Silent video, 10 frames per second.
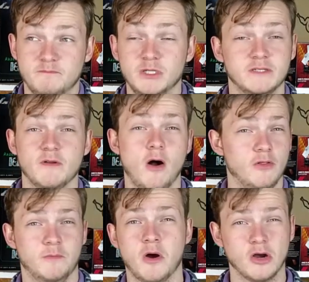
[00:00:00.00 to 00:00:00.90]
just
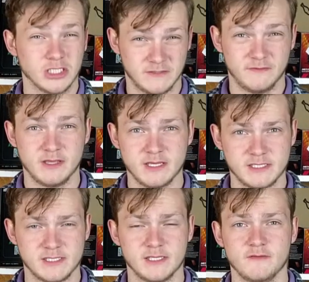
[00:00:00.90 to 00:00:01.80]
all the parts for
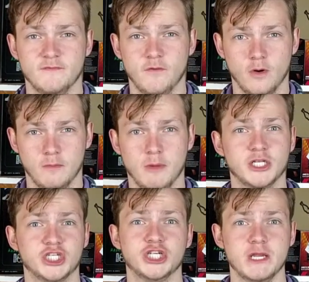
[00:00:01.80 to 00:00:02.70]
this for
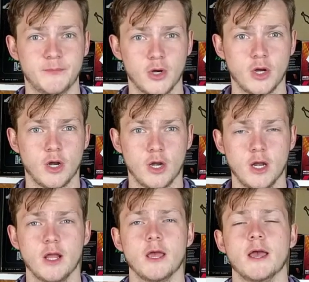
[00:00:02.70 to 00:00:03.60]
much cheaper.
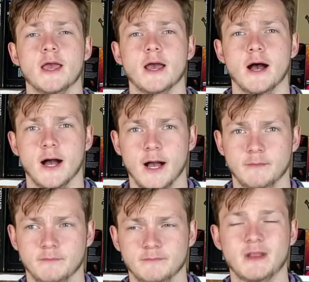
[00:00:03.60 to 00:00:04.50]

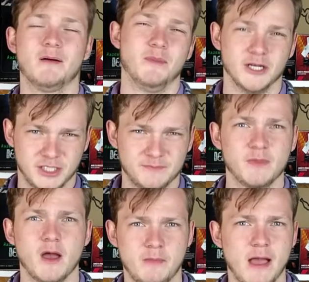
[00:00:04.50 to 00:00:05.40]
Not much,
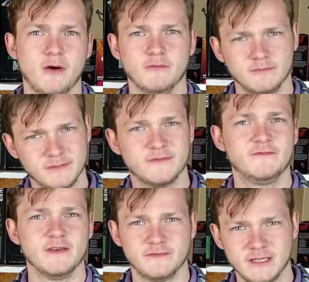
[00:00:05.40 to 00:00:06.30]
about
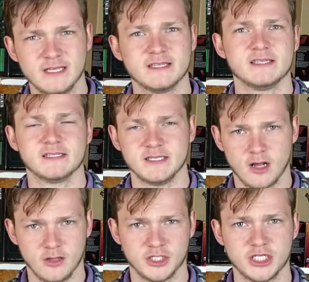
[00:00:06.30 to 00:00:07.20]
$50 to
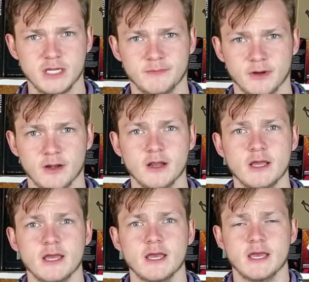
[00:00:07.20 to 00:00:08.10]
$60 cheaper.
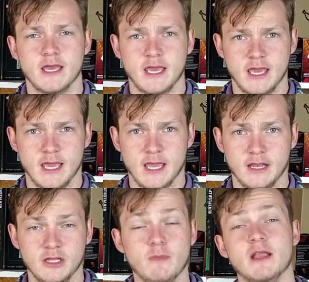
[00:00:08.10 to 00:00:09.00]

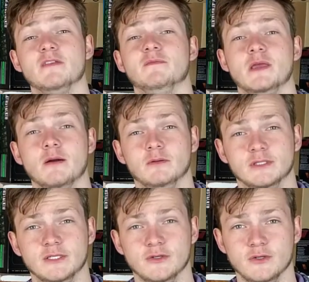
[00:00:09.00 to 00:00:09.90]
And you might even be
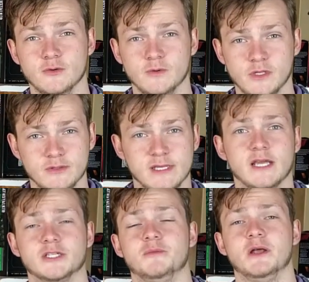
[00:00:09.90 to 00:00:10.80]
able to use that
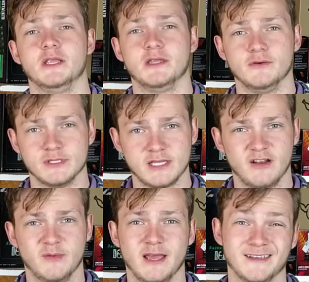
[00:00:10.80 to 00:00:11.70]
extra money to,
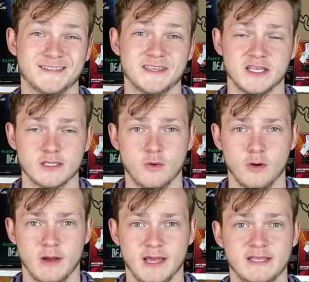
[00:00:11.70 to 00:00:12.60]
instead of buying a
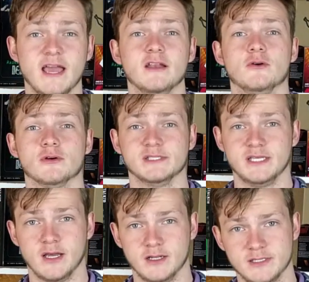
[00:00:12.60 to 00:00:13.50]
6-core, buy a 10-core
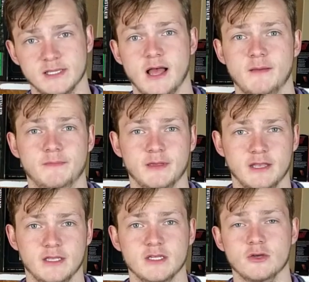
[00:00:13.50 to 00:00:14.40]
Xeon to slap
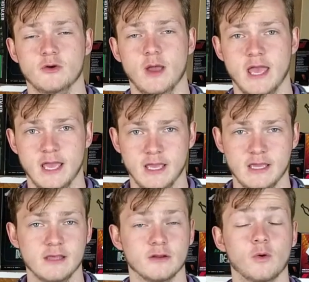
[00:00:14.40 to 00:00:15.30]
into
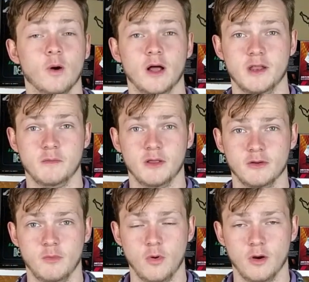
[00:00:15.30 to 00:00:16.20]
either Huanan
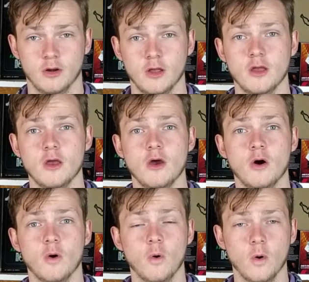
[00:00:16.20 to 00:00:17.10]
motherboard
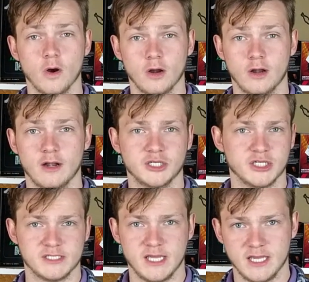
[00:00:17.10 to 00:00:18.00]
or
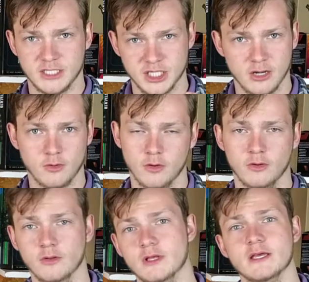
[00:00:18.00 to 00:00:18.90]
just a
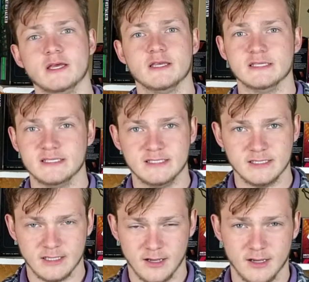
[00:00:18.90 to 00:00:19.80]
general
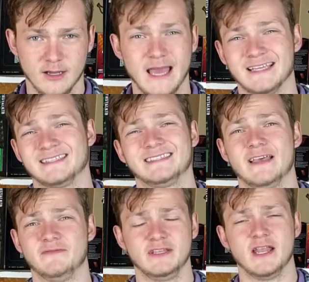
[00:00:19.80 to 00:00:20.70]

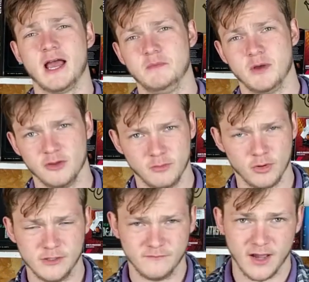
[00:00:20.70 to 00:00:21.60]
x79
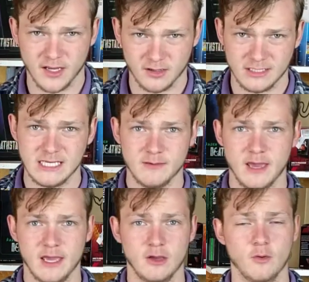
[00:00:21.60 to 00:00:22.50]
motherboard you find on
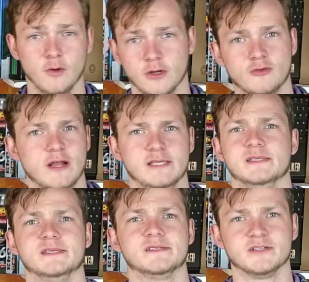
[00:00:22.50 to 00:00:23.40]
eBay or
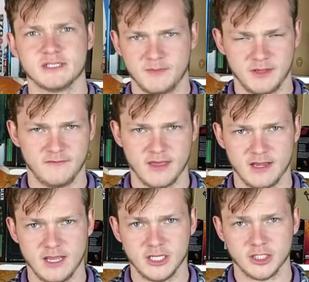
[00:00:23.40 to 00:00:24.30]
Craigslist or something of
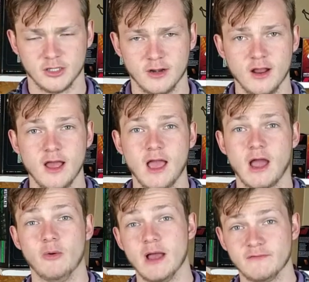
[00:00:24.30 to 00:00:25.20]
that nature.
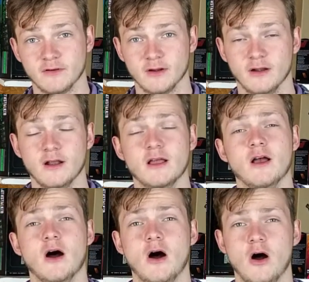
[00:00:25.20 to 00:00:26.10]
However,
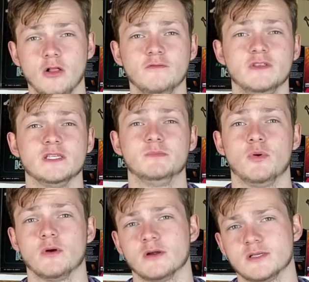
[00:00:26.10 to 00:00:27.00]
all of these
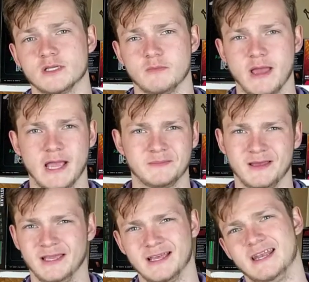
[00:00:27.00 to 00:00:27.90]
boards are backed by
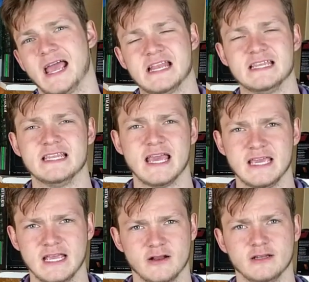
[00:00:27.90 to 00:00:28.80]
like a
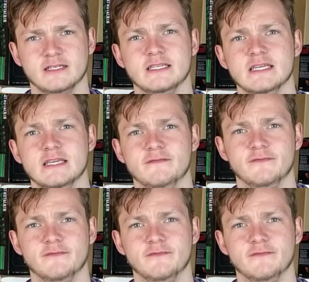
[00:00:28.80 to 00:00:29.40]
90-day guarantee